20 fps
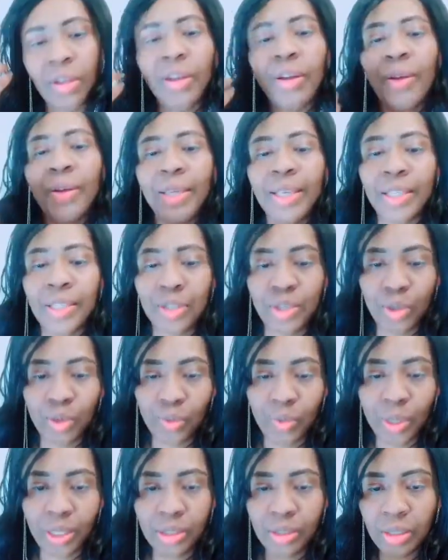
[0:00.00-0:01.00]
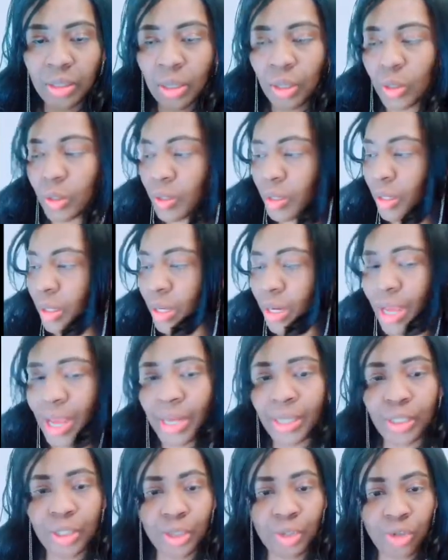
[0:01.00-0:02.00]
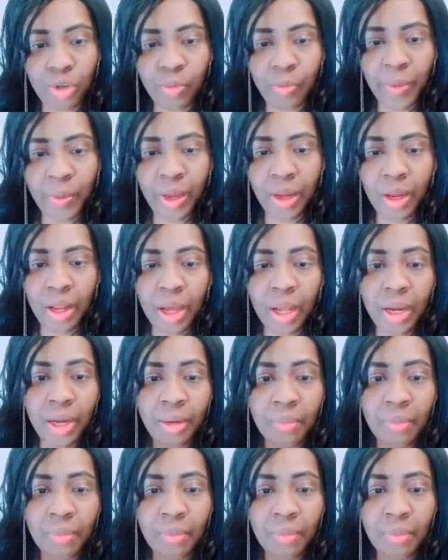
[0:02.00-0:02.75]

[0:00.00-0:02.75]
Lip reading: Okay, so we're still on the light shopping, and